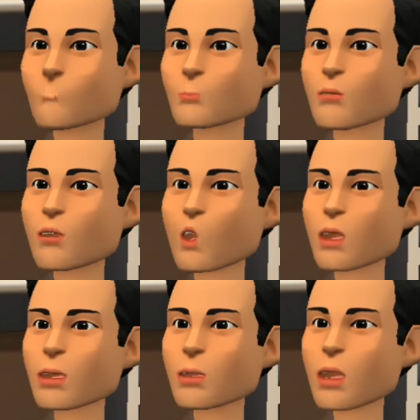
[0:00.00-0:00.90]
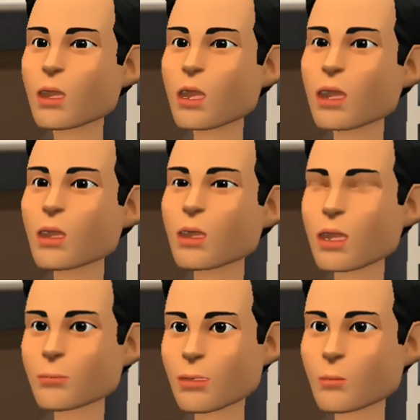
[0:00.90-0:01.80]
My full name is Lincoln
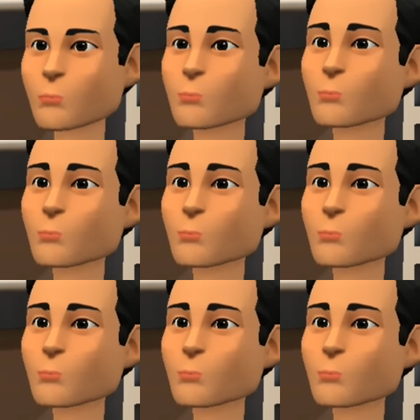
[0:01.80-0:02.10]
Thames.